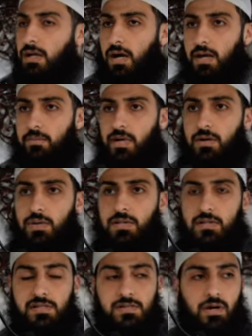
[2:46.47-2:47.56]
I bear
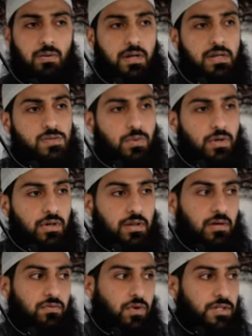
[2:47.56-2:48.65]
witness no one is worthy
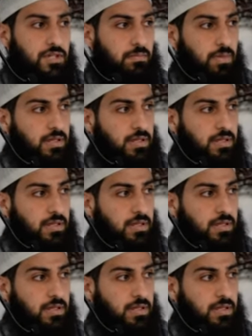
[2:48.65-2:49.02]
of worship